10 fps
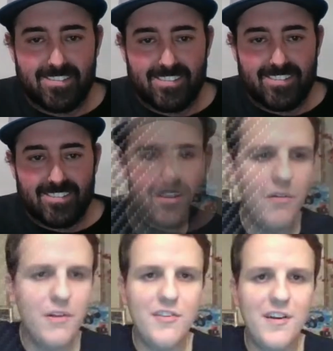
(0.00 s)
Yeah,
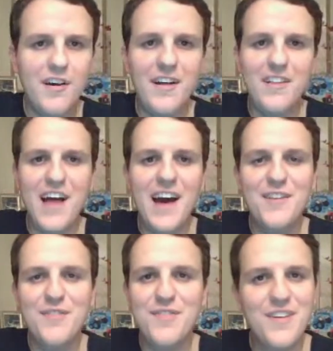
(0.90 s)
it's a
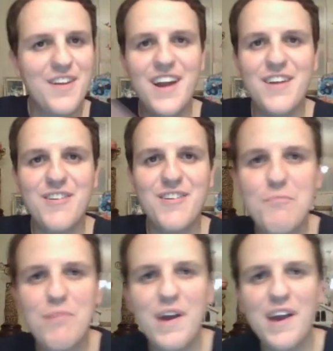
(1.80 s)
lot of
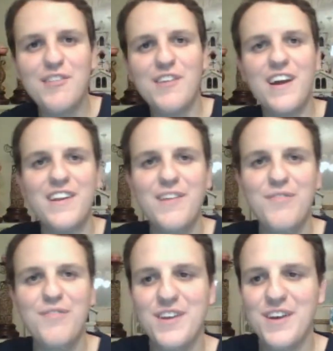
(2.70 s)
growing pains, and
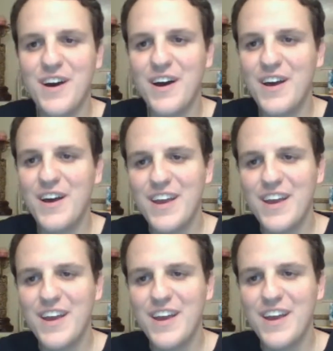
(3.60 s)
I definitely
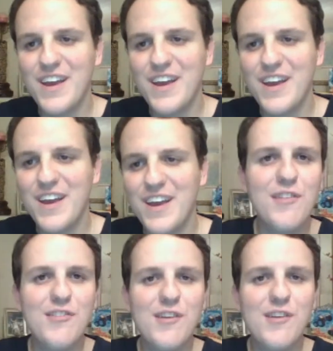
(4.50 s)
got to get your
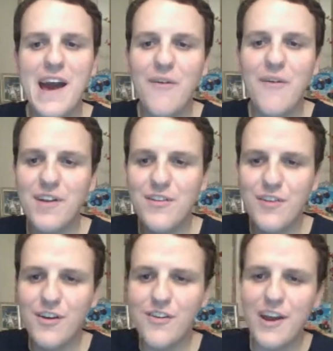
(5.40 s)
feet wet
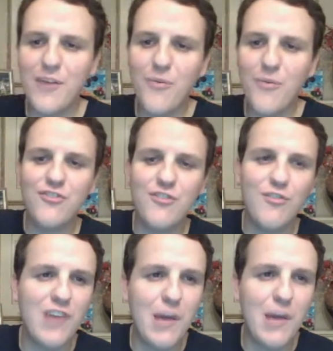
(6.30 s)
somehow. And a great
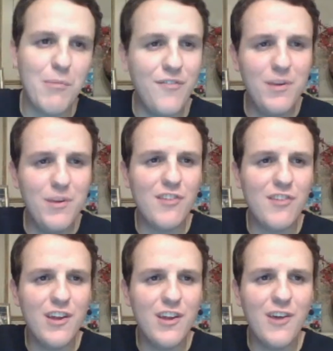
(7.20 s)
question just came in. If
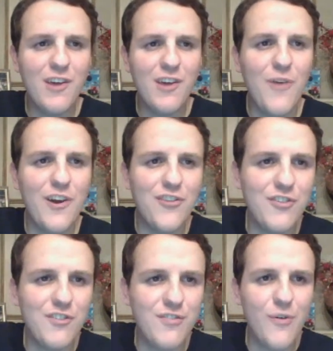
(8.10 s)
anybody has any
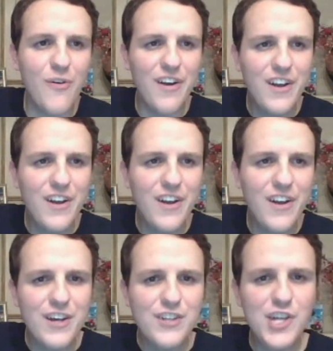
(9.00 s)
questions for
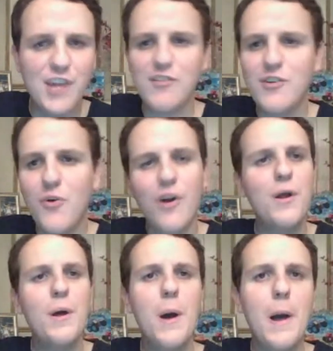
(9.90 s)
Jason Court,
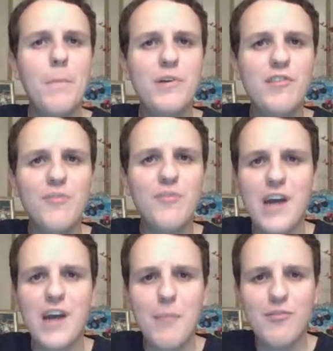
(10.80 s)
please leave them in the
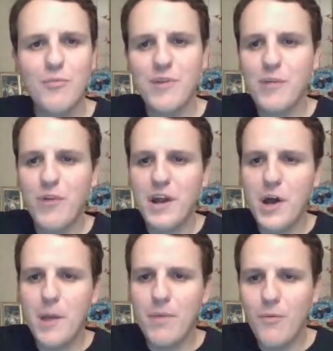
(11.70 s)
comments, and we'll bring them right
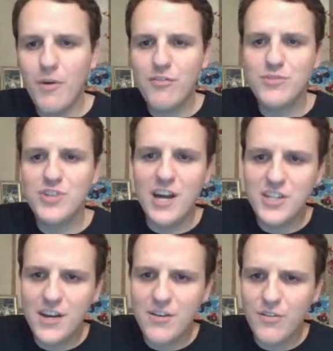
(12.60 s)
up. One's from
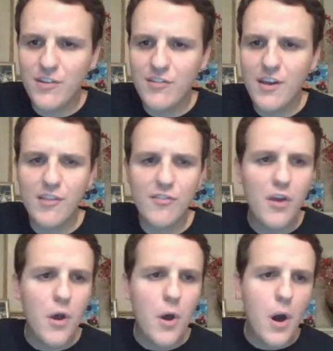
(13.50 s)
Josh Eckel. He
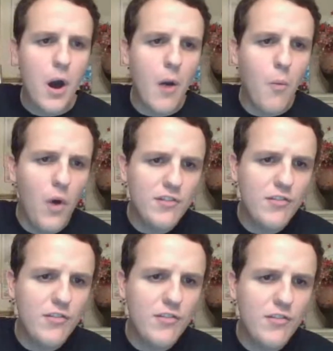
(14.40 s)
says,
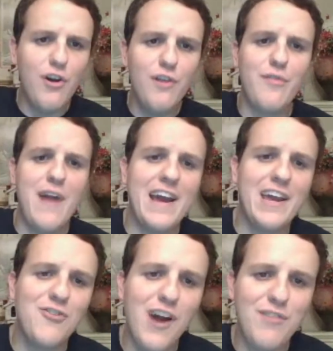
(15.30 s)
"What's more
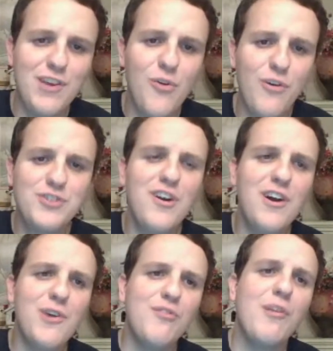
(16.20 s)
nerve-wracking, driving
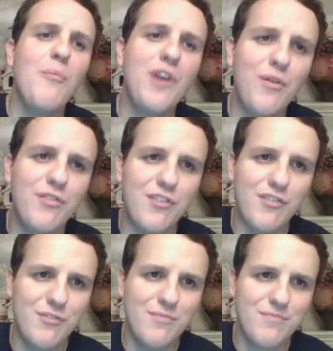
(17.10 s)
your truck or someone